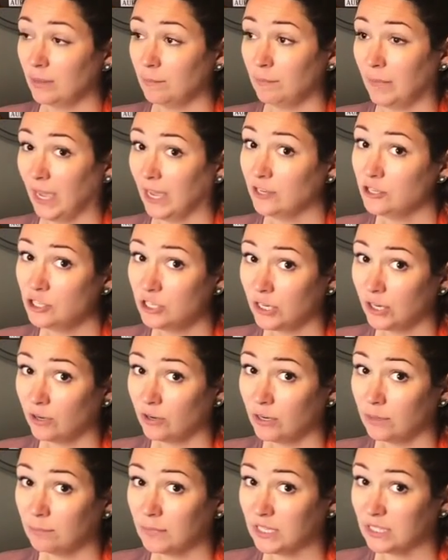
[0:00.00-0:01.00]

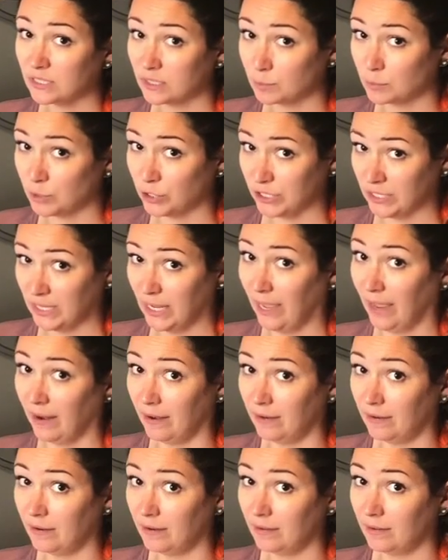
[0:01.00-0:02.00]
Imaginary means
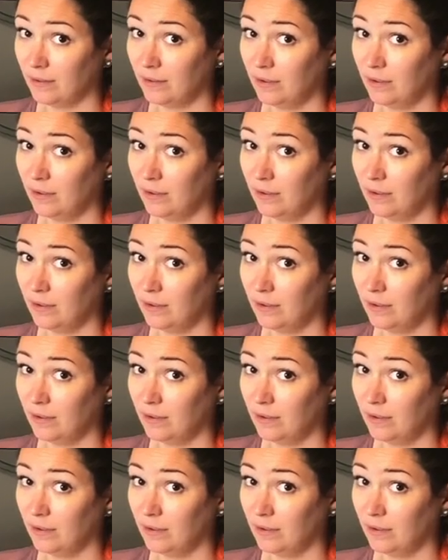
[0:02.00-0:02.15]
pretend.